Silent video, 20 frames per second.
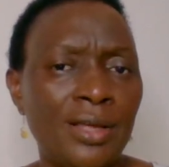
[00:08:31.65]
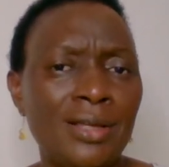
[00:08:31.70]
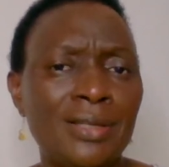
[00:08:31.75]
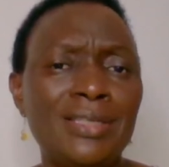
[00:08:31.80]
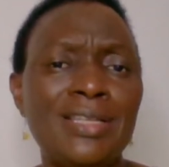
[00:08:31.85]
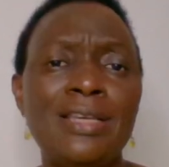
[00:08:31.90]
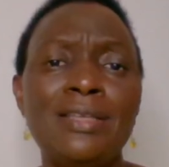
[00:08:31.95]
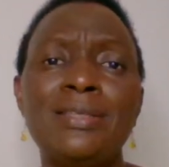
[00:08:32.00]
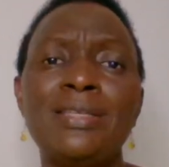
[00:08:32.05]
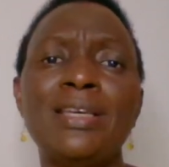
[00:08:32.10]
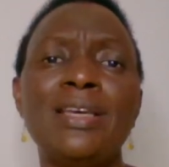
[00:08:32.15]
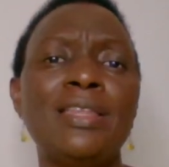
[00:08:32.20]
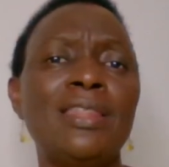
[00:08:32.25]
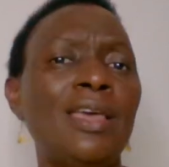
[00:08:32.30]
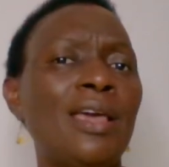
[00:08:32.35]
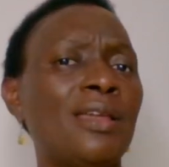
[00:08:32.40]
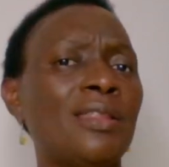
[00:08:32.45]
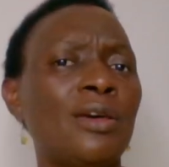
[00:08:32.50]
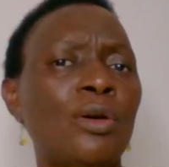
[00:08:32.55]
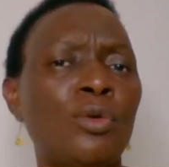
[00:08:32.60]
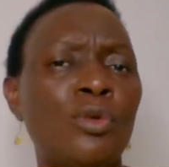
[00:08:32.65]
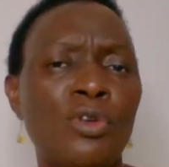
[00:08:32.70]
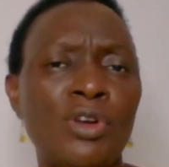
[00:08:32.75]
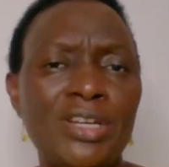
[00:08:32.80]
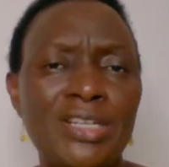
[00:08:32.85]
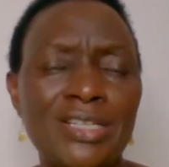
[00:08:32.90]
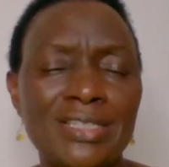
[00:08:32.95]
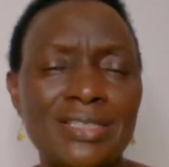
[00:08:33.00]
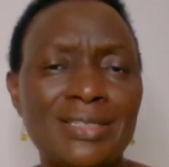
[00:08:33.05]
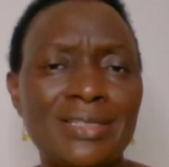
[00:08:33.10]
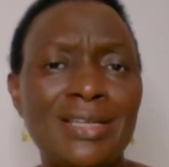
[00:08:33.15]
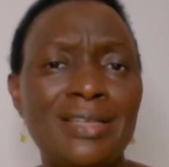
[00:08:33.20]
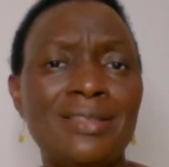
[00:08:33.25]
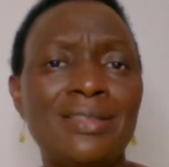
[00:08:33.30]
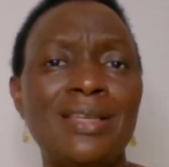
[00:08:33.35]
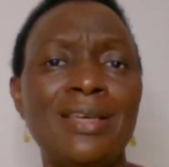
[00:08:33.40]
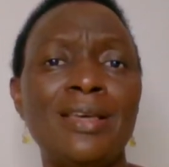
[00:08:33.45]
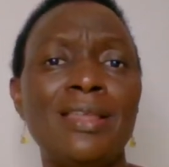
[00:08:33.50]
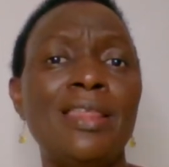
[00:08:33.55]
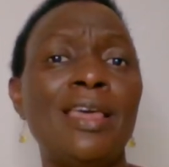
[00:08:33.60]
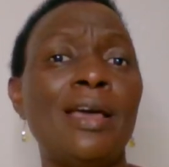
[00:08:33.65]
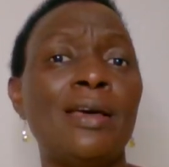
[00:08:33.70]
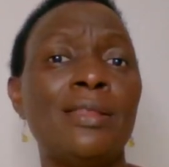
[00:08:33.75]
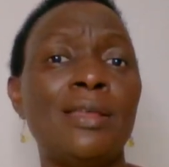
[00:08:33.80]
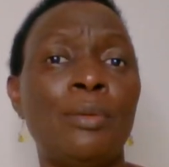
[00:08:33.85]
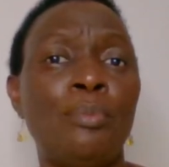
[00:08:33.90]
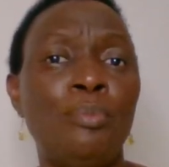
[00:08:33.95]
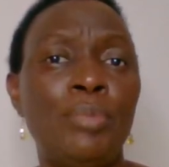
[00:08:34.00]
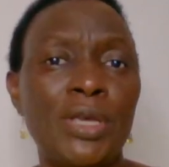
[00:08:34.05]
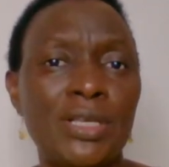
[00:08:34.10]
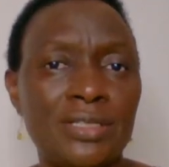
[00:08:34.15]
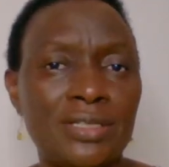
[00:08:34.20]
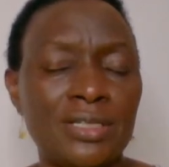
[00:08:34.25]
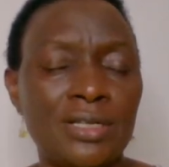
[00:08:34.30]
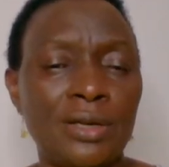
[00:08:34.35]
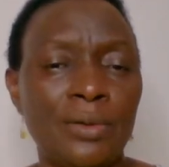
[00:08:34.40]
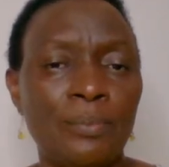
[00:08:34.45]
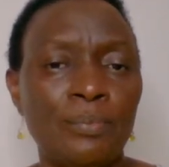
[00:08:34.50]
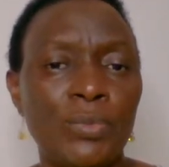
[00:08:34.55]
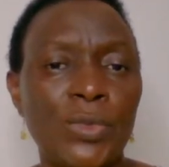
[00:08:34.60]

They think they are the greatest. They think they are the best.